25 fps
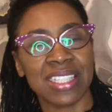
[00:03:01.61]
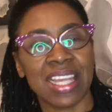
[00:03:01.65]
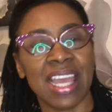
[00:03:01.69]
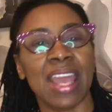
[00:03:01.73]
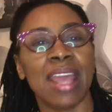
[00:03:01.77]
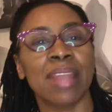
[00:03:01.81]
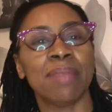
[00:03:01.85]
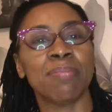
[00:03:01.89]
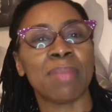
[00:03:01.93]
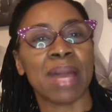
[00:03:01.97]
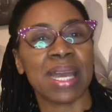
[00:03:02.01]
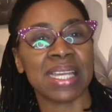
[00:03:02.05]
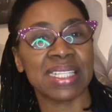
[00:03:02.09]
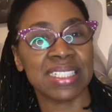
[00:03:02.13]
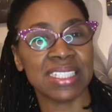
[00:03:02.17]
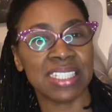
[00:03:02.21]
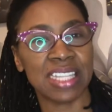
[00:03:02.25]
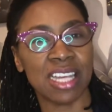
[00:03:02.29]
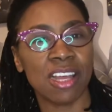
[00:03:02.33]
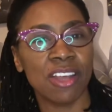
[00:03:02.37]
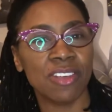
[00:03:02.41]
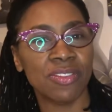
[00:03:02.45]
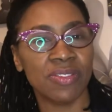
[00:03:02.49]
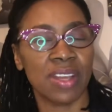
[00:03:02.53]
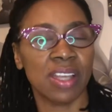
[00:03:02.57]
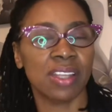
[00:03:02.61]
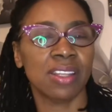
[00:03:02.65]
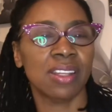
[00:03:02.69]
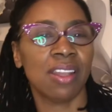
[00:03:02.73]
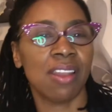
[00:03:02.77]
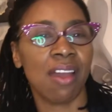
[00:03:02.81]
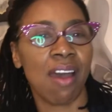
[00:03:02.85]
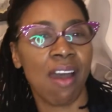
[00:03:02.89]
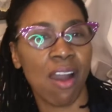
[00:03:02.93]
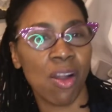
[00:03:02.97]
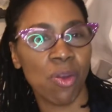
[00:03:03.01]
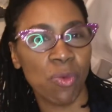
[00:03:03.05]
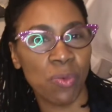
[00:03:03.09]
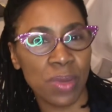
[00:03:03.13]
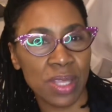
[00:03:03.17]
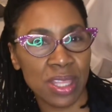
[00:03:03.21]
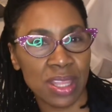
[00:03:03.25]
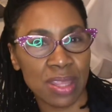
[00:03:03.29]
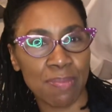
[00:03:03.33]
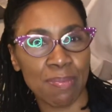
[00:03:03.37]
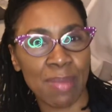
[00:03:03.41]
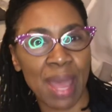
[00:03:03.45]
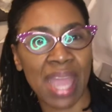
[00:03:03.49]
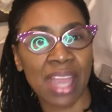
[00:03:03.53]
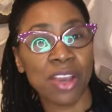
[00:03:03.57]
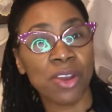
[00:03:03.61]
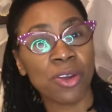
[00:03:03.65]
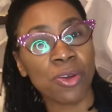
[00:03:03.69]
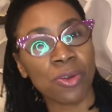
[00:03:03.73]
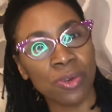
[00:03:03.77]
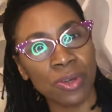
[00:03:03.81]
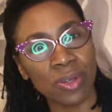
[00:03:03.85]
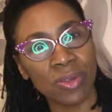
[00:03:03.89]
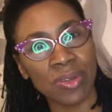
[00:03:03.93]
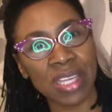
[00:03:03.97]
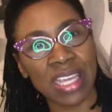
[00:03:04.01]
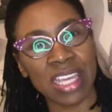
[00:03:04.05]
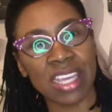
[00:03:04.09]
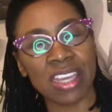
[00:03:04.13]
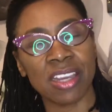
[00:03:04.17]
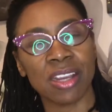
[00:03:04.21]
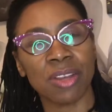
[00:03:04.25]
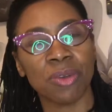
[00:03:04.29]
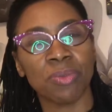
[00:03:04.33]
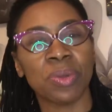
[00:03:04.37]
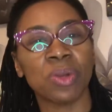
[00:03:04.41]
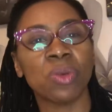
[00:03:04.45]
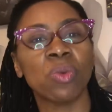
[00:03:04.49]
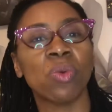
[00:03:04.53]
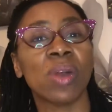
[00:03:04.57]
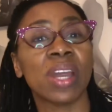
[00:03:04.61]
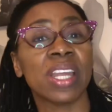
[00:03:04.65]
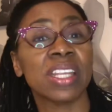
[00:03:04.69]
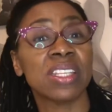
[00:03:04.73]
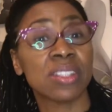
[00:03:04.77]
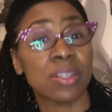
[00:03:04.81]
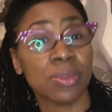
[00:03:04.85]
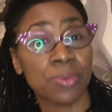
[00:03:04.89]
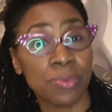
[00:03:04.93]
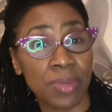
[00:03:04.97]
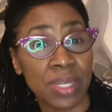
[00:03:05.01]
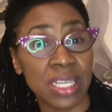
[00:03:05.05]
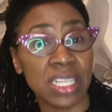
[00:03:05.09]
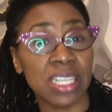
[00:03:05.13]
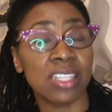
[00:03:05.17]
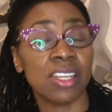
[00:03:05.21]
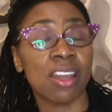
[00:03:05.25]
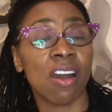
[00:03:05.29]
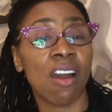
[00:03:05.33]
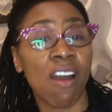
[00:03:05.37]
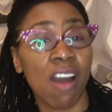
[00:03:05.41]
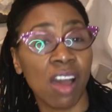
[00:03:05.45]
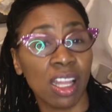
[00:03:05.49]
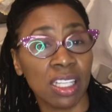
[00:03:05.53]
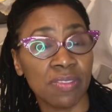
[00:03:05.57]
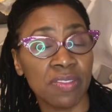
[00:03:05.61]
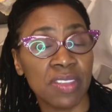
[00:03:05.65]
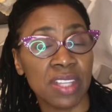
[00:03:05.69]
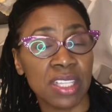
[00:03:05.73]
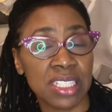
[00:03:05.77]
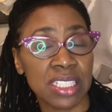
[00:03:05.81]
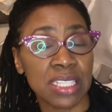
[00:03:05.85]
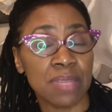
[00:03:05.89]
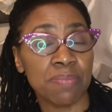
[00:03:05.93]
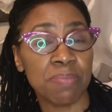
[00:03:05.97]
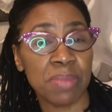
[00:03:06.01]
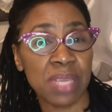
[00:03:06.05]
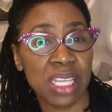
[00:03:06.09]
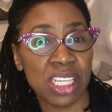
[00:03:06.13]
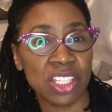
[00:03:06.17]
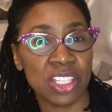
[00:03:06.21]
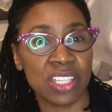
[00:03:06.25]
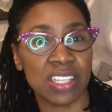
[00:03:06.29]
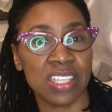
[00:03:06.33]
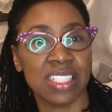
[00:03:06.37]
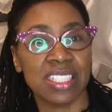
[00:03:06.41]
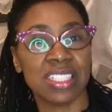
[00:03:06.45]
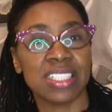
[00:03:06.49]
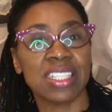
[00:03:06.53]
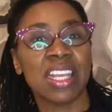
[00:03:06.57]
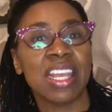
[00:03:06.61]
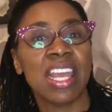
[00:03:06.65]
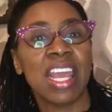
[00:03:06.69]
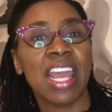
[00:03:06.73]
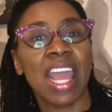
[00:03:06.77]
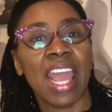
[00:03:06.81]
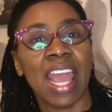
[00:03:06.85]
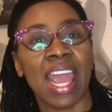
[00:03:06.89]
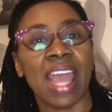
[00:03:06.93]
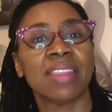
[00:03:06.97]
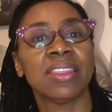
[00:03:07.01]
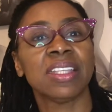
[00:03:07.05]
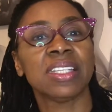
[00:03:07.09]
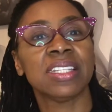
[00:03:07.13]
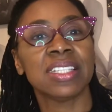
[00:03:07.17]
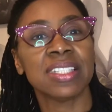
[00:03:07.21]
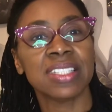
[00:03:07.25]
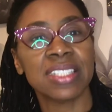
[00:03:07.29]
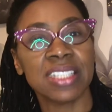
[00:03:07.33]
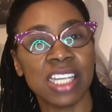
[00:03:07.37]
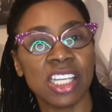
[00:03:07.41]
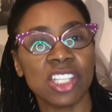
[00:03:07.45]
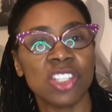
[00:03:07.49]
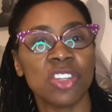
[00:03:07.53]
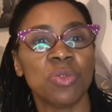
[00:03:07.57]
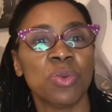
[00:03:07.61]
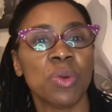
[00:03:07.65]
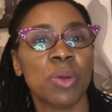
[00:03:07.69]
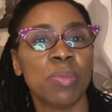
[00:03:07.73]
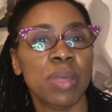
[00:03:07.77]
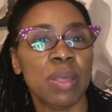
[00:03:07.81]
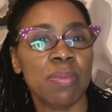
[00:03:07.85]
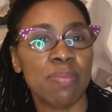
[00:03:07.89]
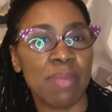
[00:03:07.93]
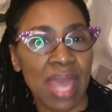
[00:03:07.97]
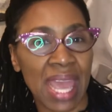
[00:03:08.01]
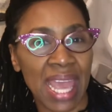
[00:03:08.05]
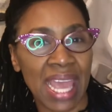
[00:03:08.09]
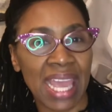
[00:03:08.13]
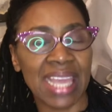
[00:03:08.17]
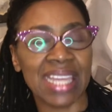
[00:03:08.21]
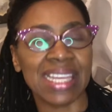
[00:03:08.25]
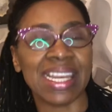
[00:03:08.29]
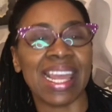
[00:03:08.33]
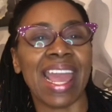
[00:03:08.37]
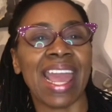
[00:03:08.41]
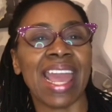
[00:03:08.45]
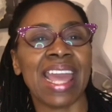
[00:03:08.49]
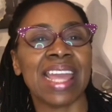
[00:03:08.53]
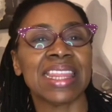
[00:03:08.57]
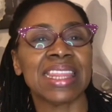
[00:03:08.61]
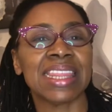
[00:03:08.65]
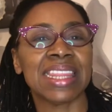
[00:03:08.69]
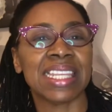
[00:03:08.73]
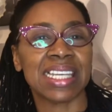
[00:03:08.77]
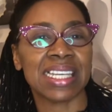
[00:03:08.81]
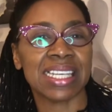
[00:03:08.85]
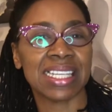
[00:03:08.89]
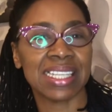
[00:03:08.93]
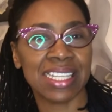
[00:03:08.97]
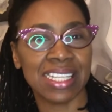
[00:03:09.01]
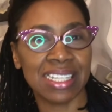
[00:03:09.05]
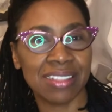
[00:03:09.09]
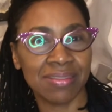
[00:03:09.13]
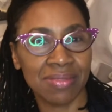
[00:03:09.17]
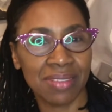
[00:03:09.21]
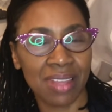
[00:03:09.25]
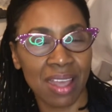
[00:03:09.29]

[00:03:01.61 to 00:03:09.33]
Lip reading: and myself, along with my crew here, we're going to read all of the submissions, and the decision will be made, and the